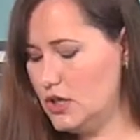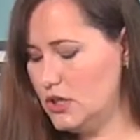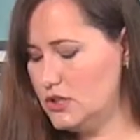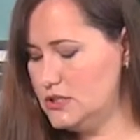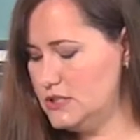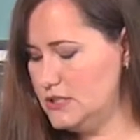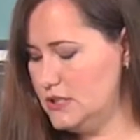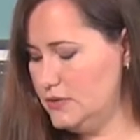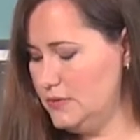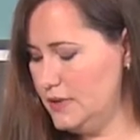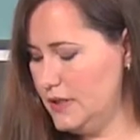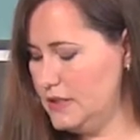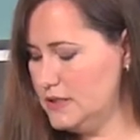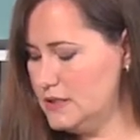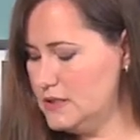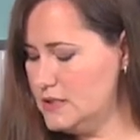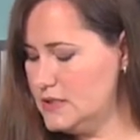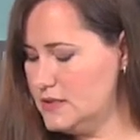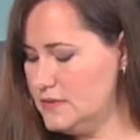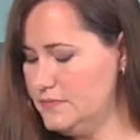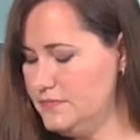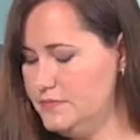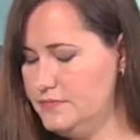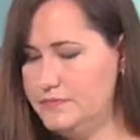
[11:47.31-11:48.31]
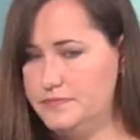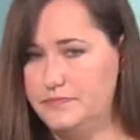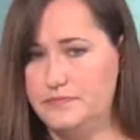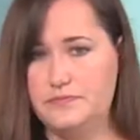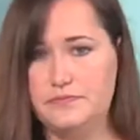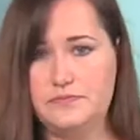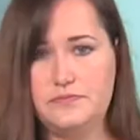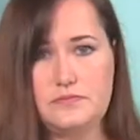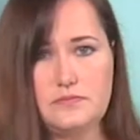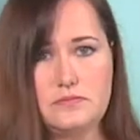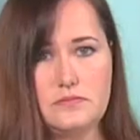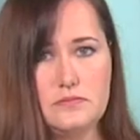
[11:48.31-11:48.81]
our D-rings
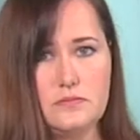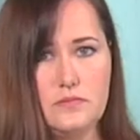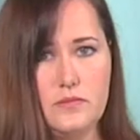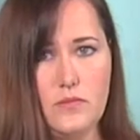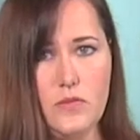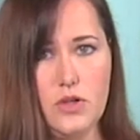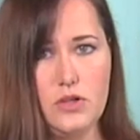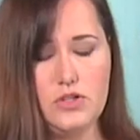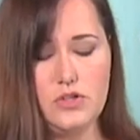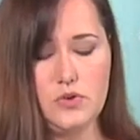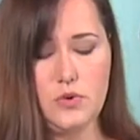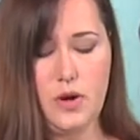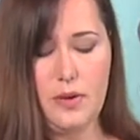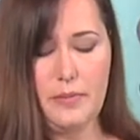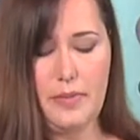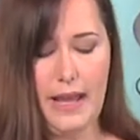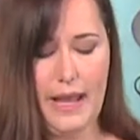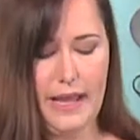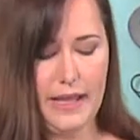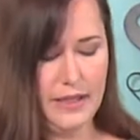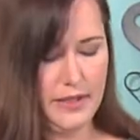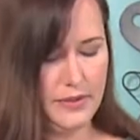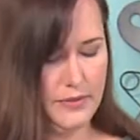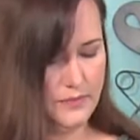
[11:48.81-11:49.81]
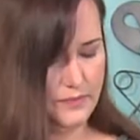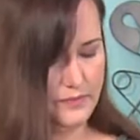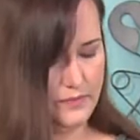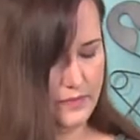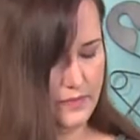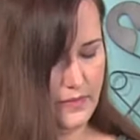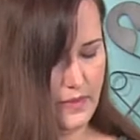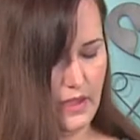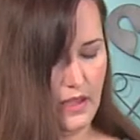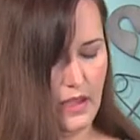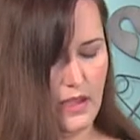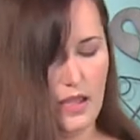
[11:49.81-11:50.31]
to our bag
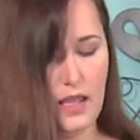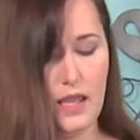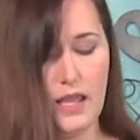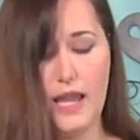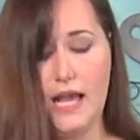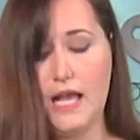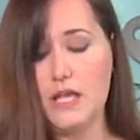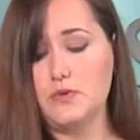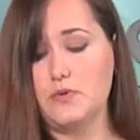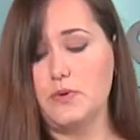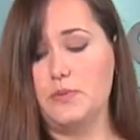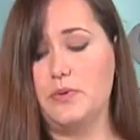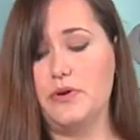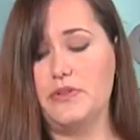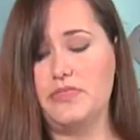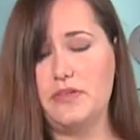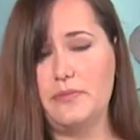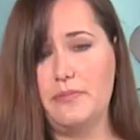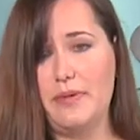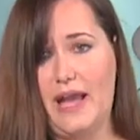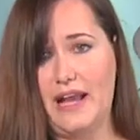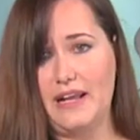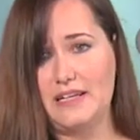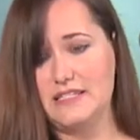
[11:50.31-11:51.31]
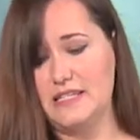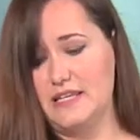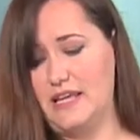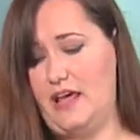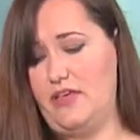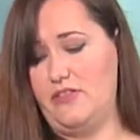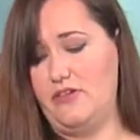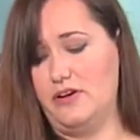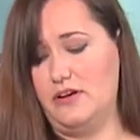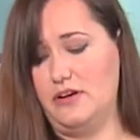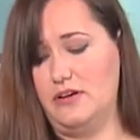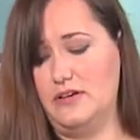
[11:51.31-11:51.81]
as we put the bag
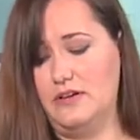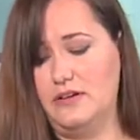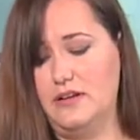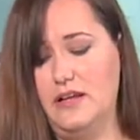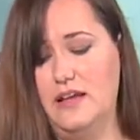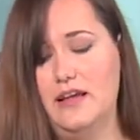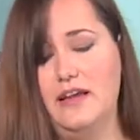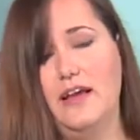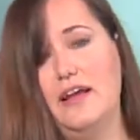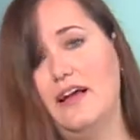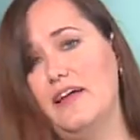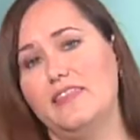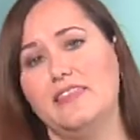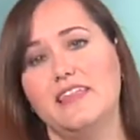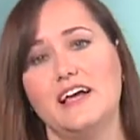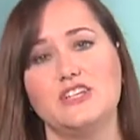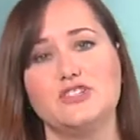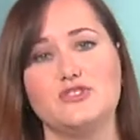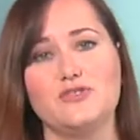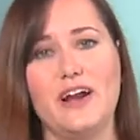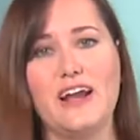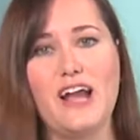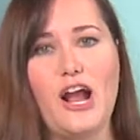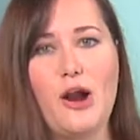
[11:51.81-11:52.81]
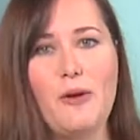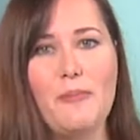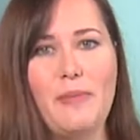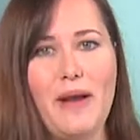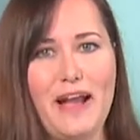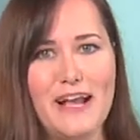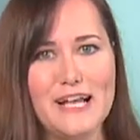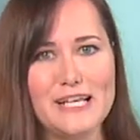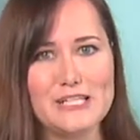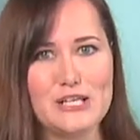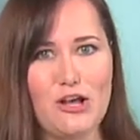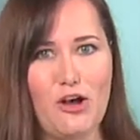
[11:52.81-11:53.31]
together. That's right, our
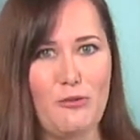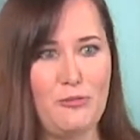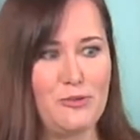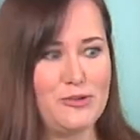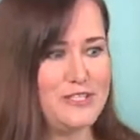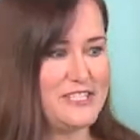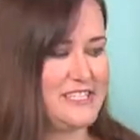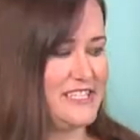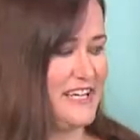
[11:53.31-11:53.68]
bag is almost